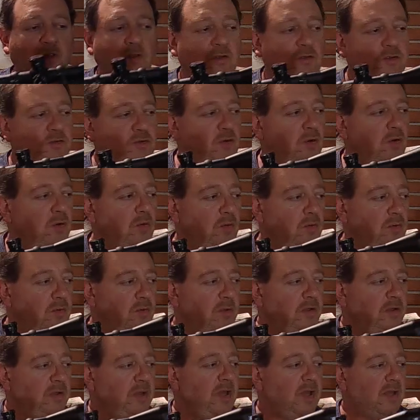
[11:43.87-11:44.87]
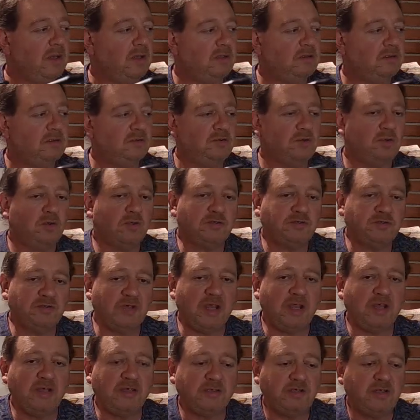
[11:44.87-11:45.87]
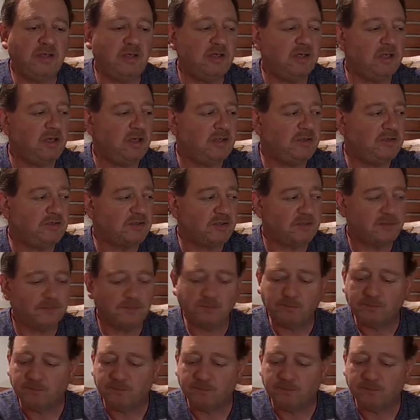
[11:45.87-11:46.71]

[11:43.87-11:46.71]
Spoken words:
So yeah, so it's 18 inch.